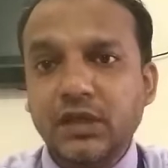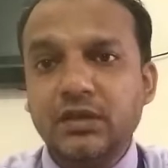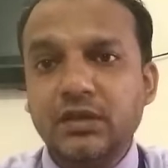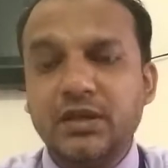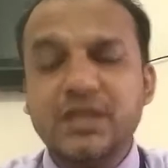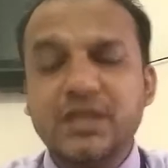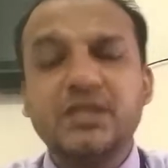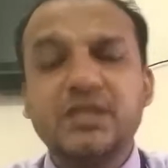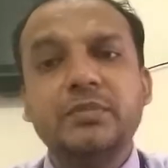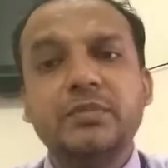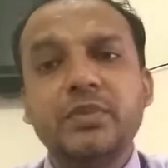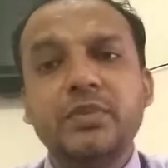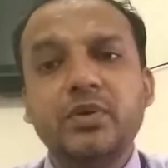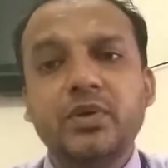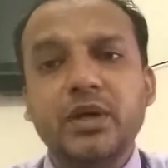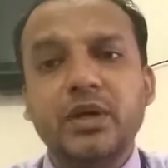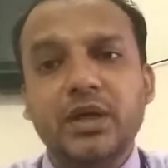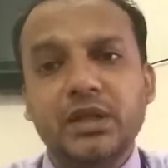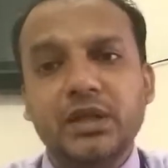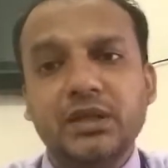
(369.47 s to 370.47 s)

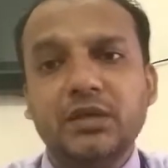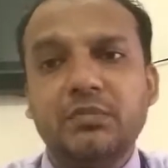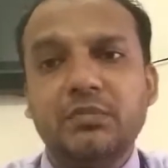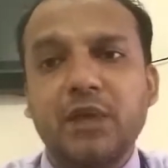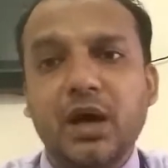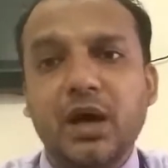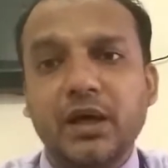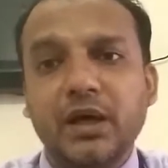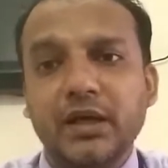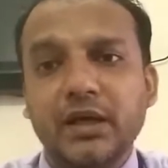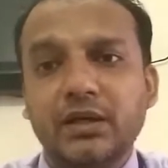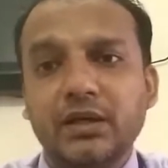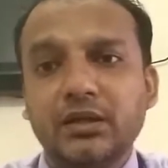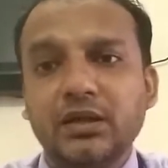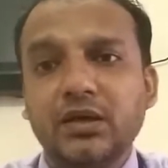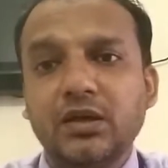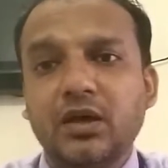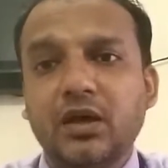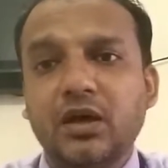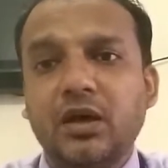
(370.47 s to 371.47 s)
distributed in the market,
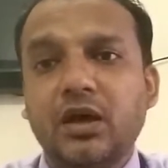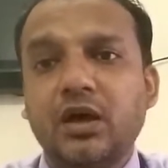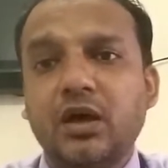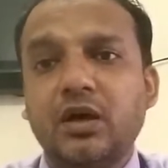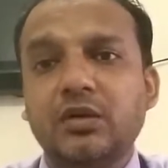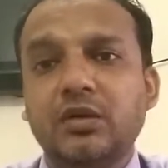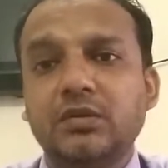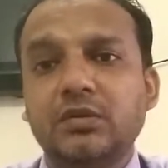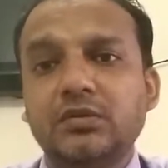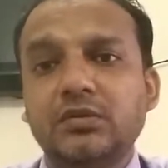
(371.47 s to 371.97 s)
or